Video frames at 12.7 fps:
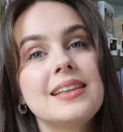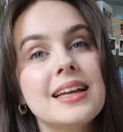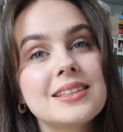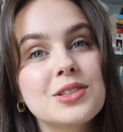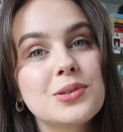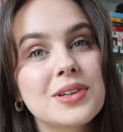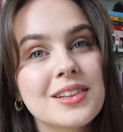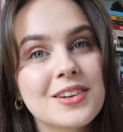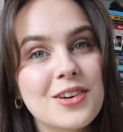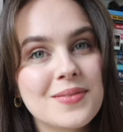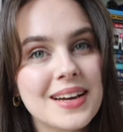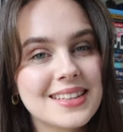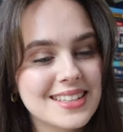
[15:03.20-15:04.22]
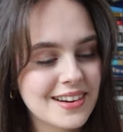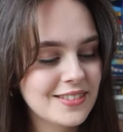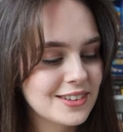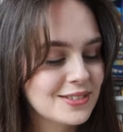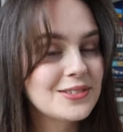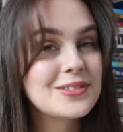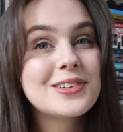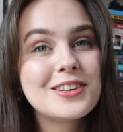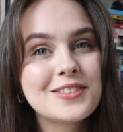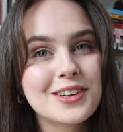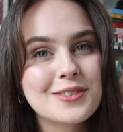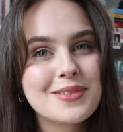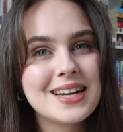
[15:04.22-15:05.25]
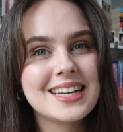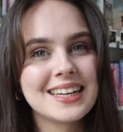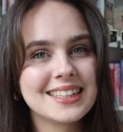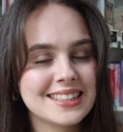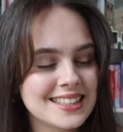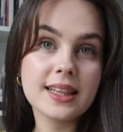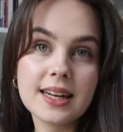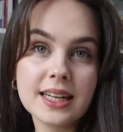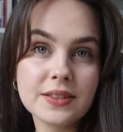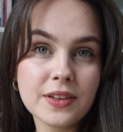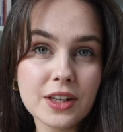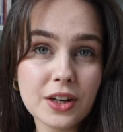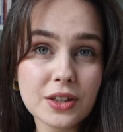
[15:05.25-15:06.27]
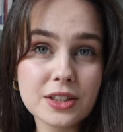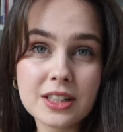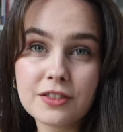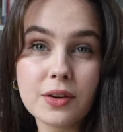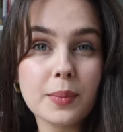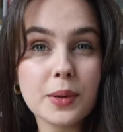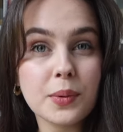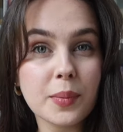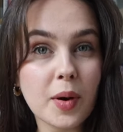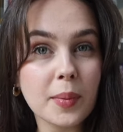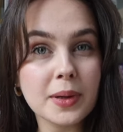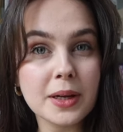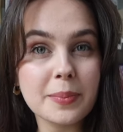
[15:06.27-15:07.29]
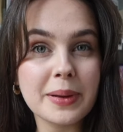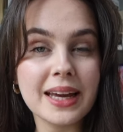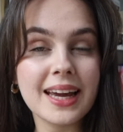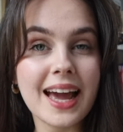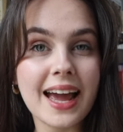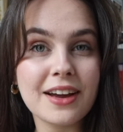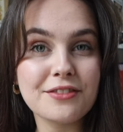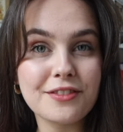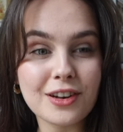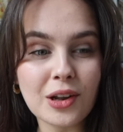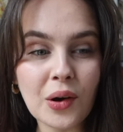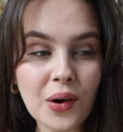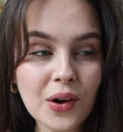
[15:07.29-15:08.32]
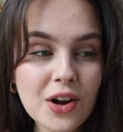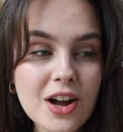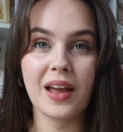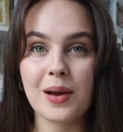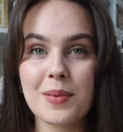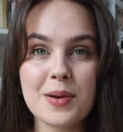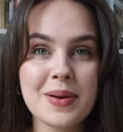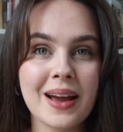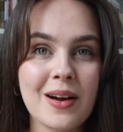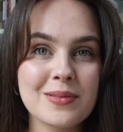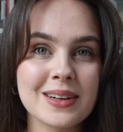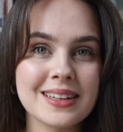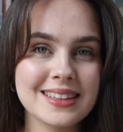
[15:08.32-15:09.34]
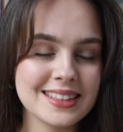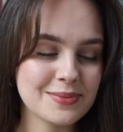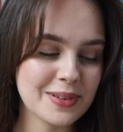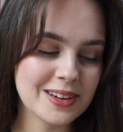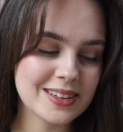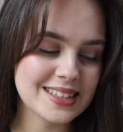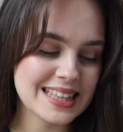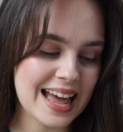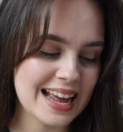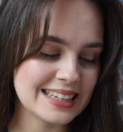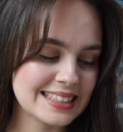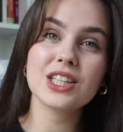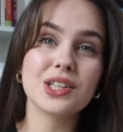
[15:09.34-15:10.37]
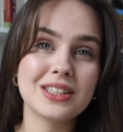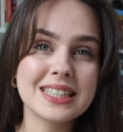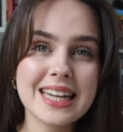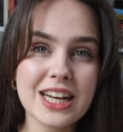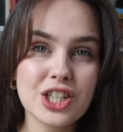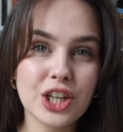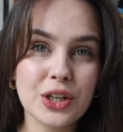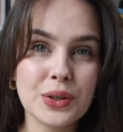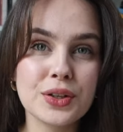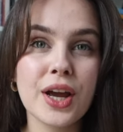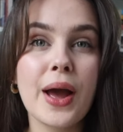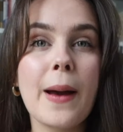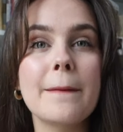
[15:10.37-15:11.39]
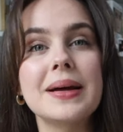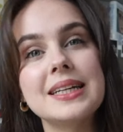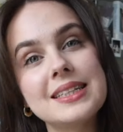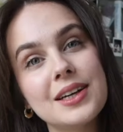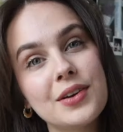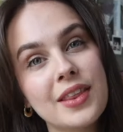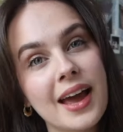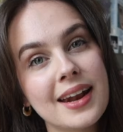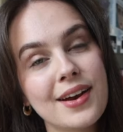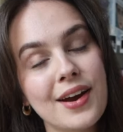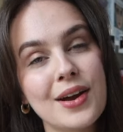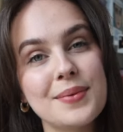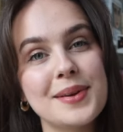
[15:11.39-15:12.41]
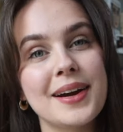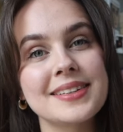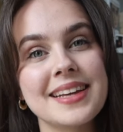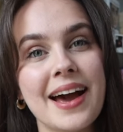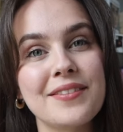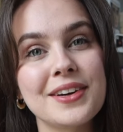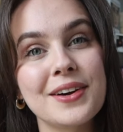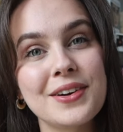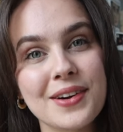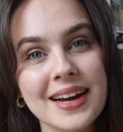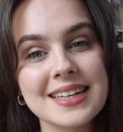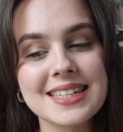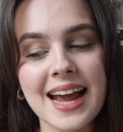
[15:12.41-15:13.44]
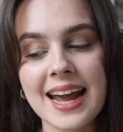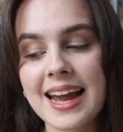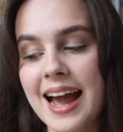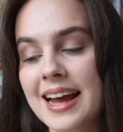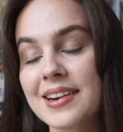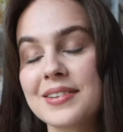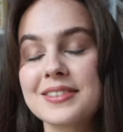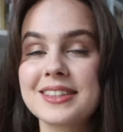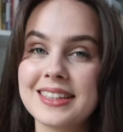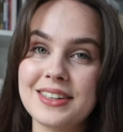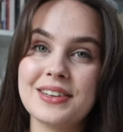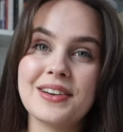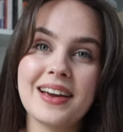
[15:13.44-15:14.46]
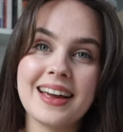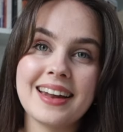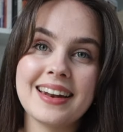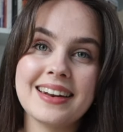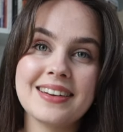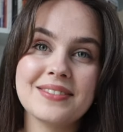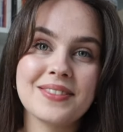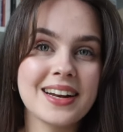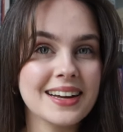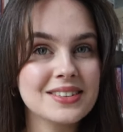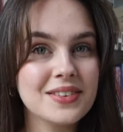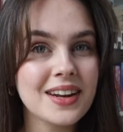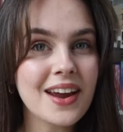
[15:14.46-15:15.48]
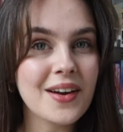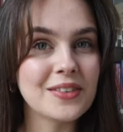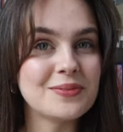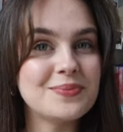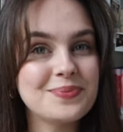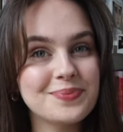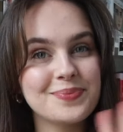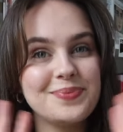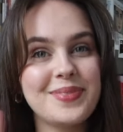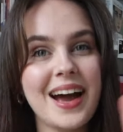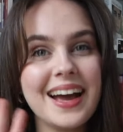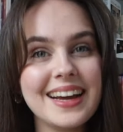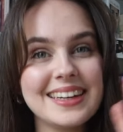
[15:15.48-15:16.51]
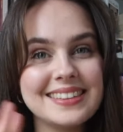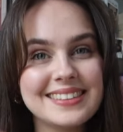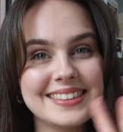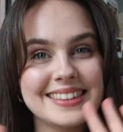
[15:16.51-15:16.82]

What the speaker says: Let's talk in the comments. I want all of your opinions. The next video you see from me will probably be a vlog. I might pick up one of these books then, so stay tuned. But until then, I hope you guys are having a great day, and I will see you in my next video. Bye!